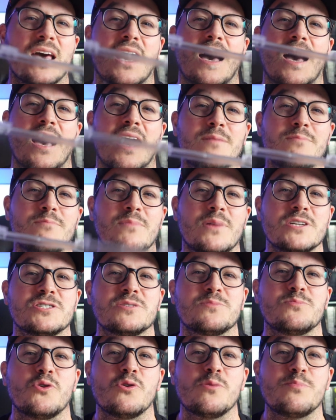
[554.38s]
I'd much
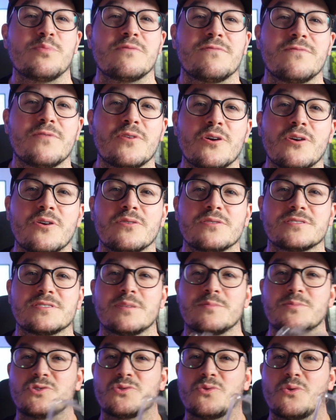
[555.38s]
more prefer
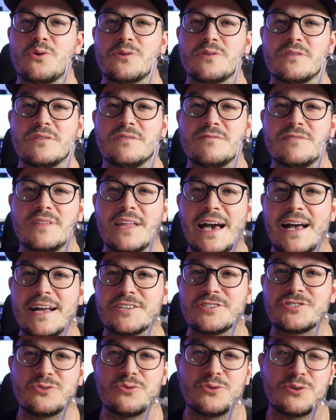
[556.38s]
some sort of
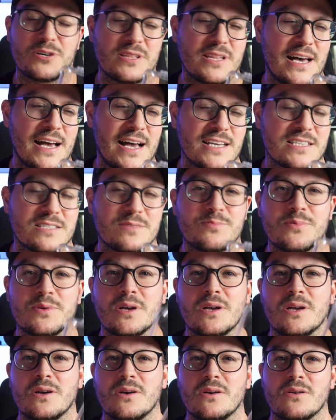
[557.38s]
latch or clasp
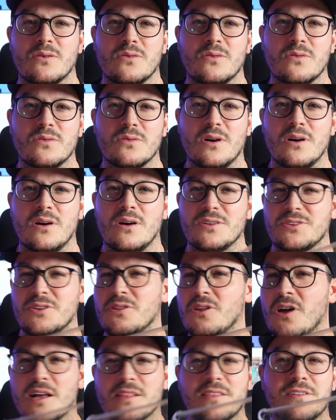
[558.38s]
to
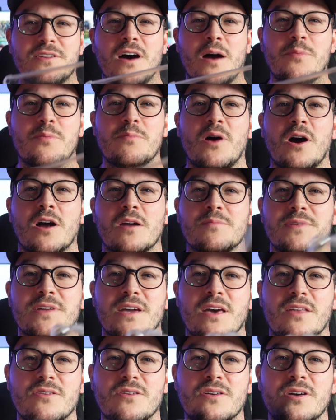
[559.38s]
lock the top and bottom
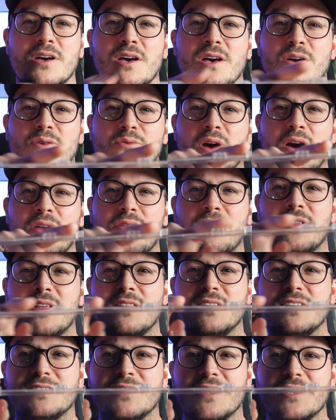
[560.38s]
together, rather than
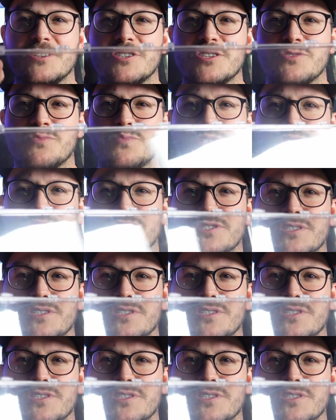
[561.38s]
these hinges, which